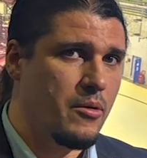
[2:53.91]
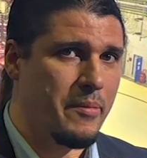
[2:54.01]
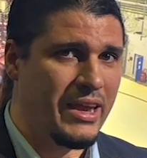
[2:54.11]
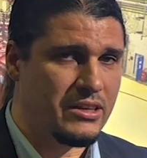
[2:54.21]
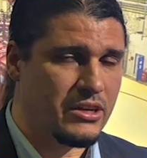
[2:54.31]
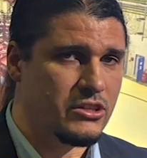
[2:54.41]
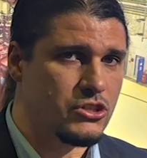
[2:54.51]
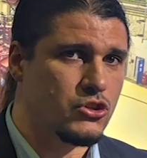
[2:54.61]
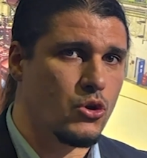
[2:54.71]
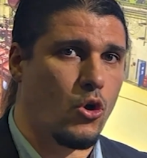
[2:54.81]

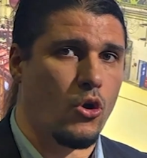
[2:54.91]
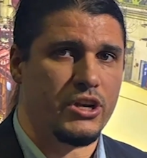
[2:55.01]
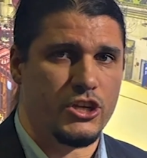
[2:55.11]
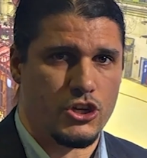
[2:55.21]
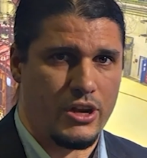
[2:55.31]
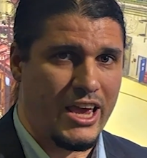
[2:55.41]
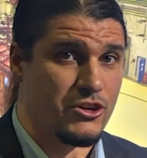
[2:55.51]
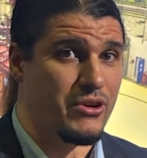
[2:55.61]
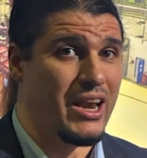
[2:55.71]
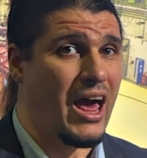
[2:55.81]
maintenance to condition
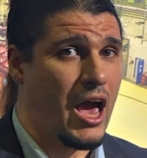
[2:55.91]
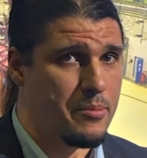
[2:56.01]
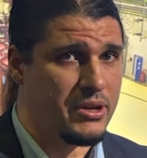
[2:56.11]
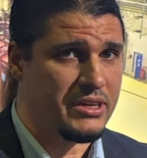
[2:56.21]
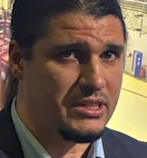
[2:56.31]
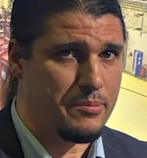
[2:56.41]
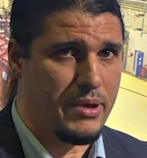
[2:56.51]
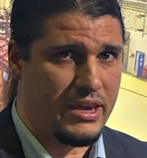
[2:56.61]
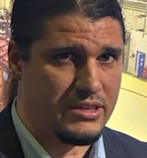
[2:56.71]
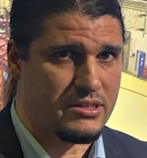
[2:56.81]
and
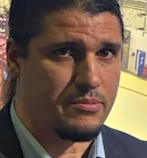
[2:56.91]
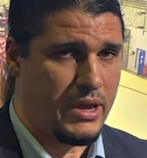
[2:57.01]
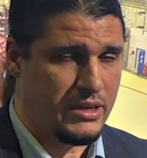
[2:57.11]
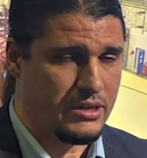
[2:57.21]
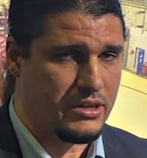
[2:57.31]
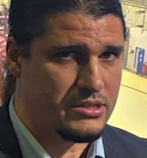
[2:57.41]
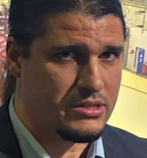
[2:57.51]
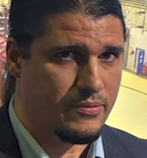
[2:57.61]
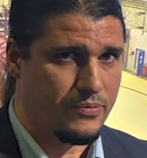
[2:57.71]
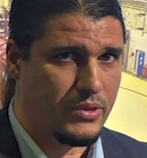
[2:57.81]
reliability-based maintenance.